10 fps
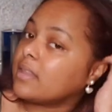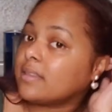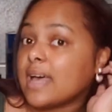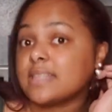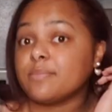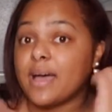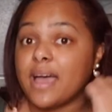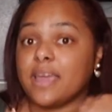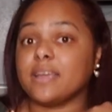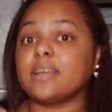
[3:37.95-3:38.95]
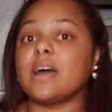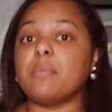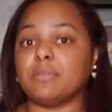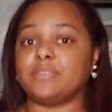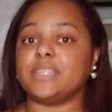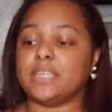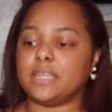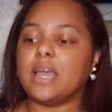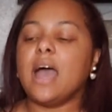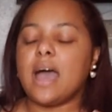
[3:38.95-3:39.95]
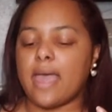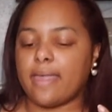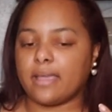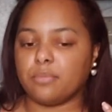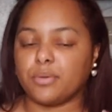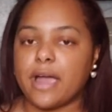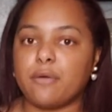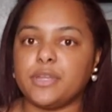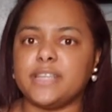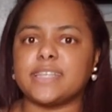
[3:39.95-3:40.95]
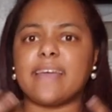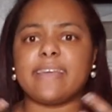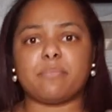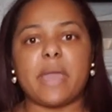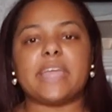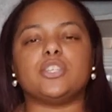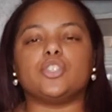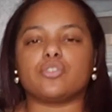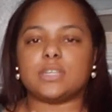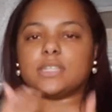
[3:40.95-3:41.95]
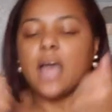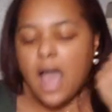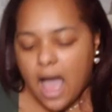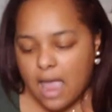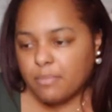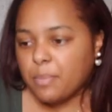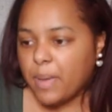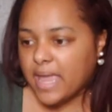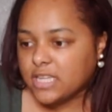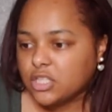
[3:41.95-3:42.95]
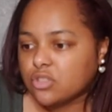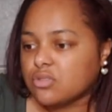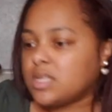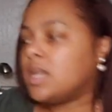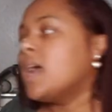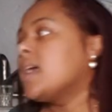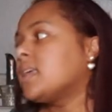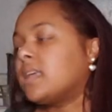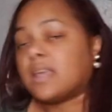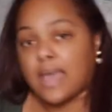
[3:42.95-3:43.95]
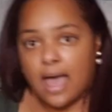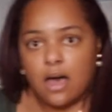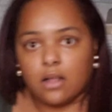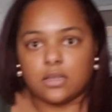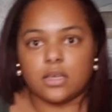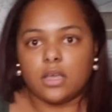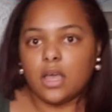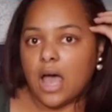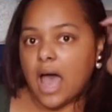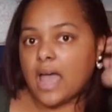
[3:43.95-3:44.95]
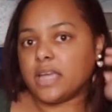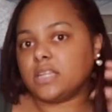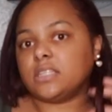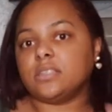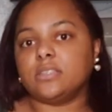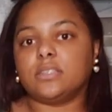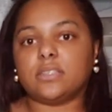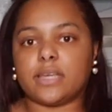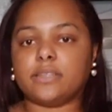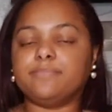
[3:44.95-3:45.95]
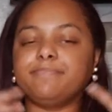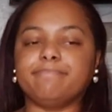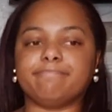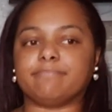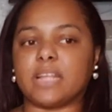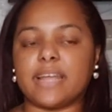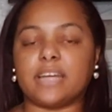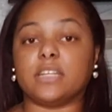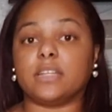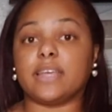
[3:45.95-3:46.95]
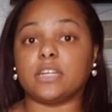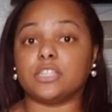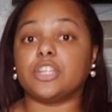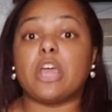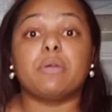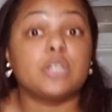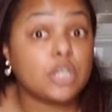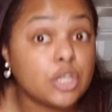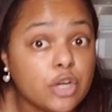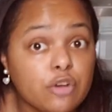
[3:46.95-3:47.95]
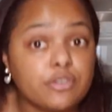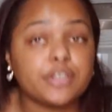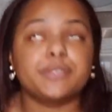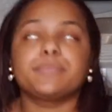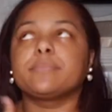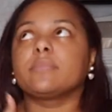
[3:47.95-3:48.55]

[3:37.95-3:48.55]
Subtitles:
That's my cup of tea. I like brownies, I like pastries. I'm a pastry gal. I like a cherry turnover.